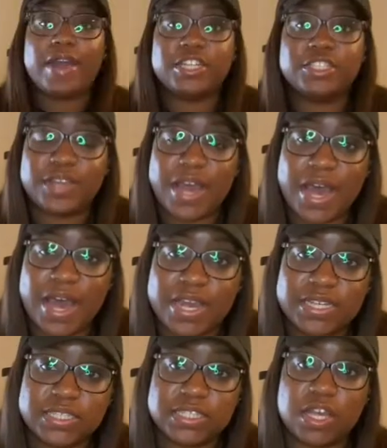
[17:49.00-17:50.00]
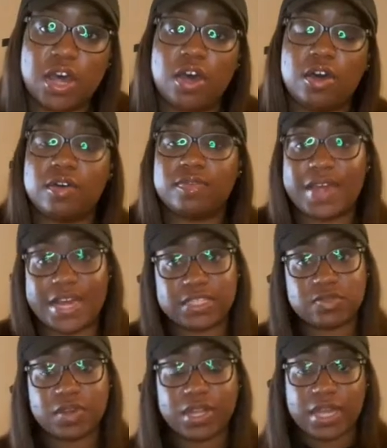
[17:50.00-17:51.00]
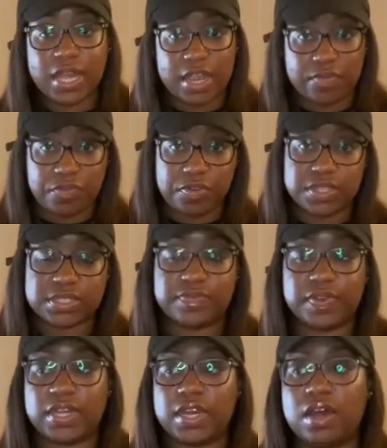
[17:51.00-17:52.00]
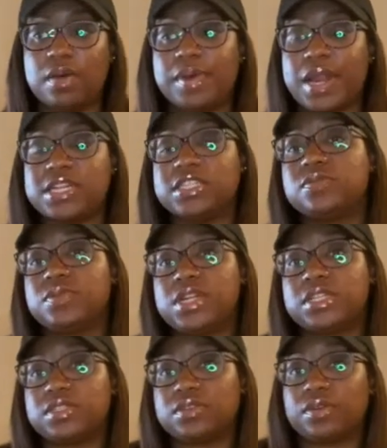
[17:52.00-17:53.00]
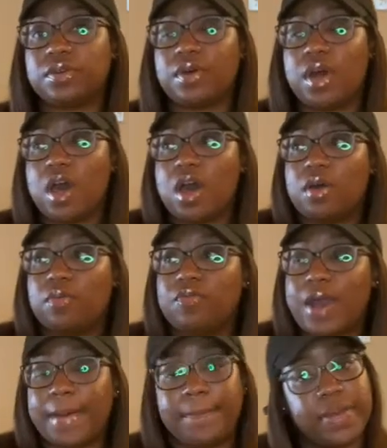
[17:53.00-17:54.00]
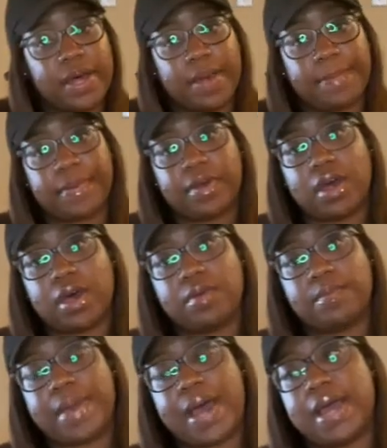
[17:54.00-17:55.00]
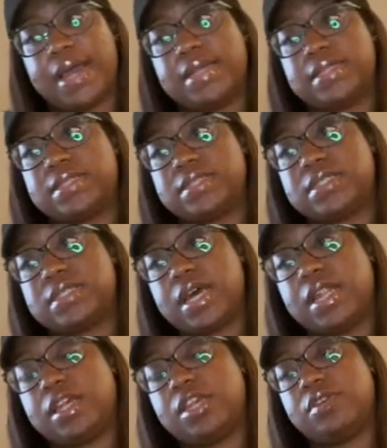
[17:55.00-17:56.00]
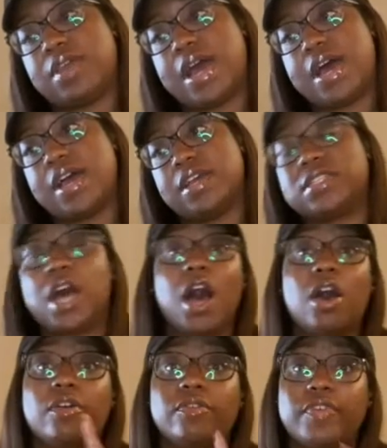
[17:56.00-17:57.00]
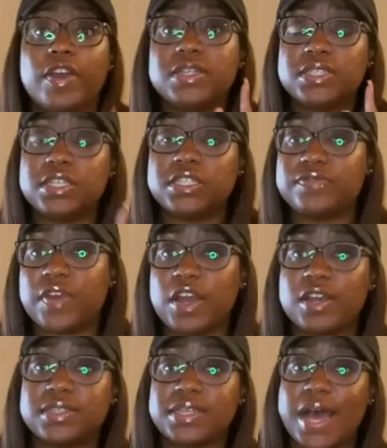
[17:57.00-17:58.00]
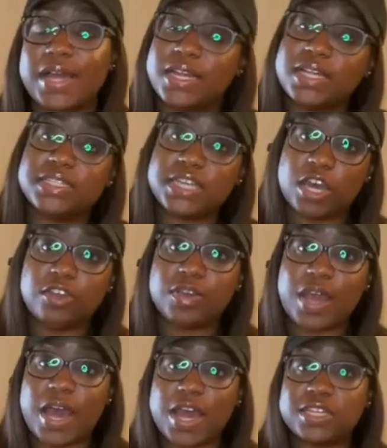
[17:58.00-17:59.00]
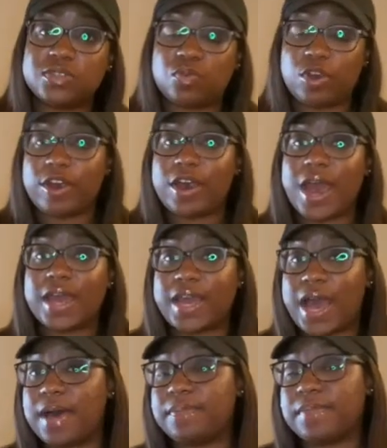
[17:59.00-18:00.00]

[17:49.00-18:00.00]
right, you guys, so that's really it for this video, but I just wanted to wrap up by telling you guys. Oh, first things first, I didn't tell you guys where I got